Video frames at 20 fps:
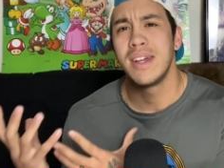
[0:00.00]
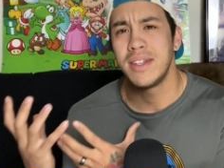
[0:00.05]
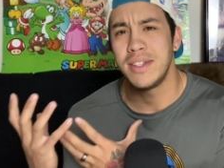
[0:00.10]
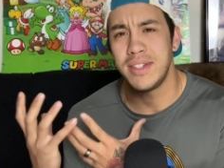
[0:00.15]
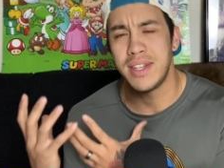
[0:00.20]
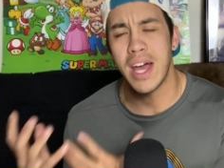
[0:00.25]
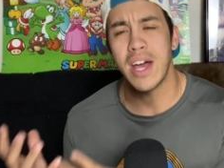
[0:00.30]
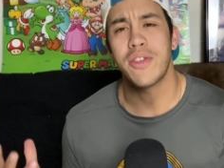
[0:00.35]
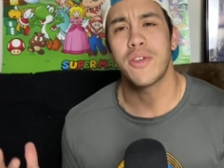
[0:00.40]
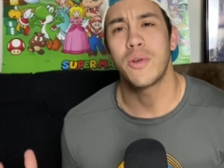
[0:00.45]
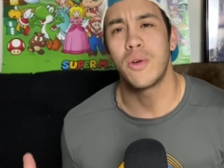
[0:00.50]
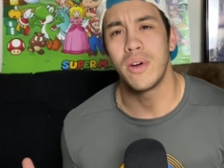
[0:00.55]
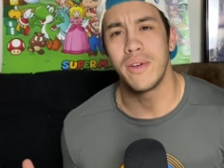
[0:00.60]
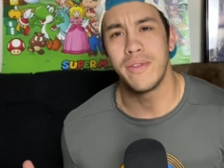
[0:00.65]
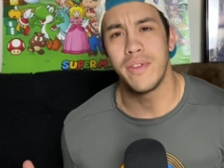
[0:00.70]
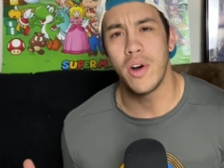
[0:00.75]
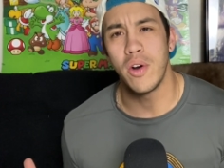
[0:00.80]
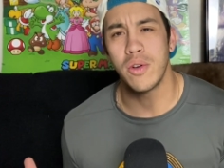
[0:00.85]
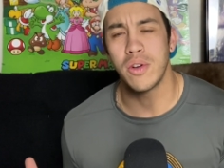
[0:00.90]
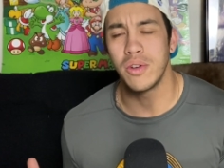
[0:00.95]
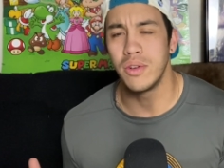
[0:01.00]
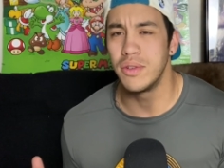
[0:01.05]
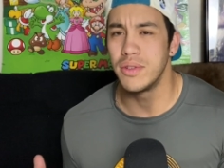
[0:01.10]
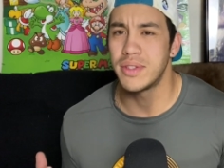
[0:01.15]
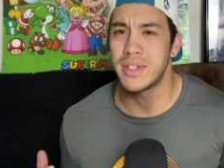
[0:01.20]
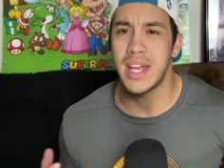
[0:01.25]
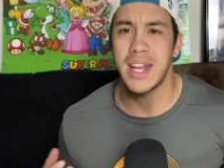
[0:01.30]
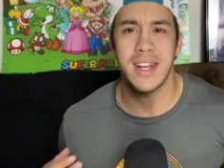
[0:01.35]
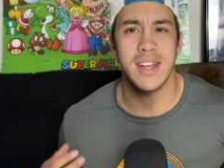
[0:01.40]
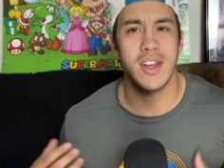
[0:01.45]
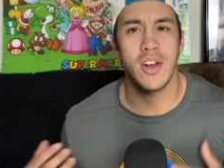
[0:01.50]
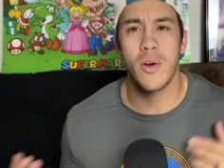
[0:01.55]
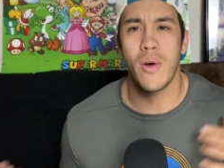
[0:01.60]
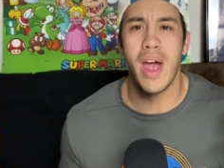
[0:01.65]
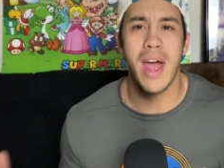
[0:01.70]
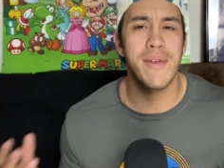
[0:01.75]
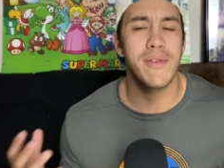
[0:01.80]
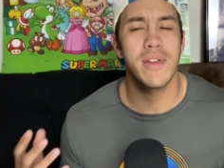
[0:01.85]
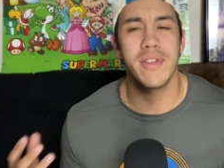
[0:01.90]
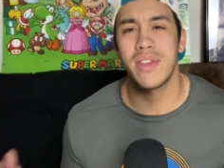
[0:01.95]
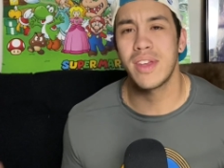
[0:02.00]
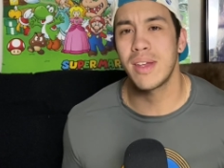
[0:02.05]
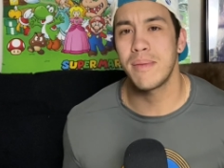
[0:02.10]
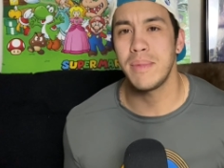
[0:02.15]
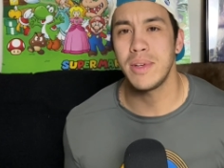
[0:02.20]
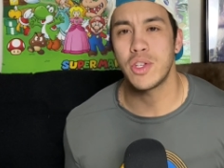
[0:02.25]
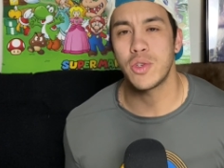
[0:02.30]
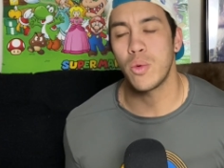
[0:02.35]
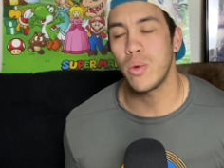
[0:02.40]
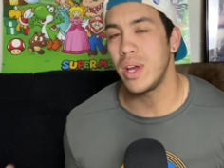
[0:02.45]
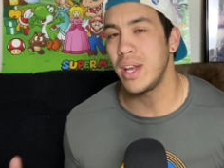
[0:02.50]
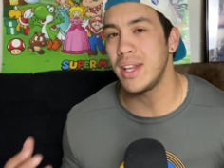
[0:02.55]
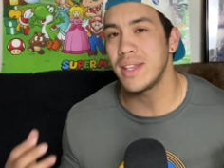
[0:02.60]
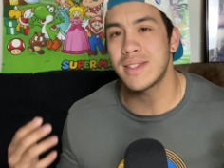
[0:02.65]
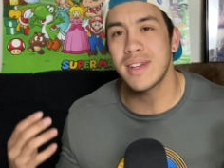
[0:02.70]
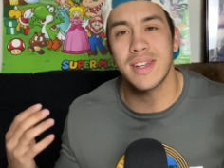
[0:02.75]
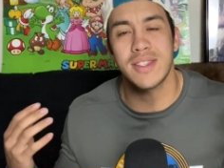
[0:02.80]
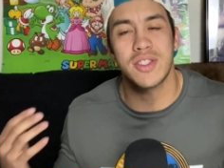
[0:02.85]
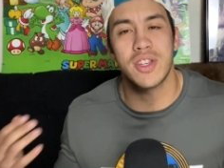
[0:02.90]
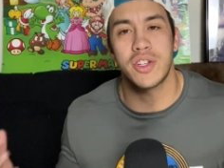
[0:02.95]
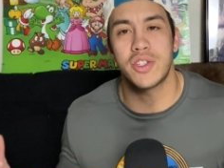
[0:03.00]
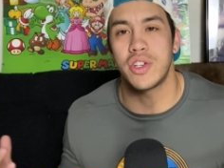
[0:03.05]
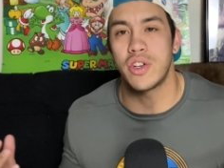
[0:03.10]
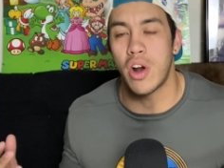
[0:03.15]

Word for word: deathcore vocals, and you know, everything in between. He's got such an